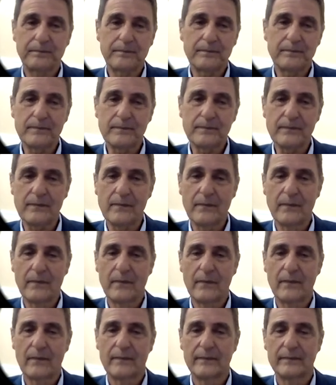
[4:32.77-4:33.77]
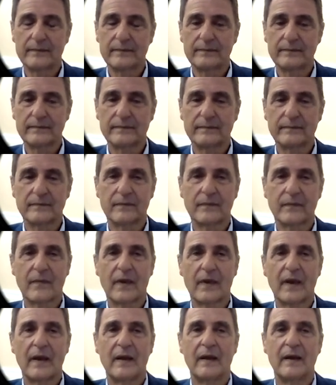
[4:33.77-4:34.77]

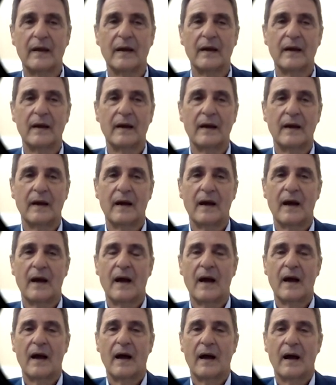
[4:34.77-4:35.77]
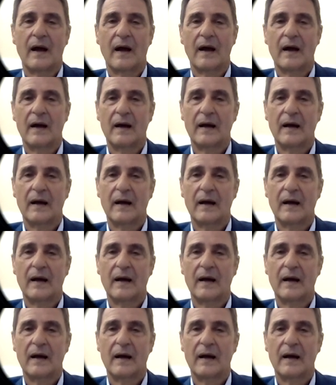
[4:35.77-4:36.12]
Nobody speaks.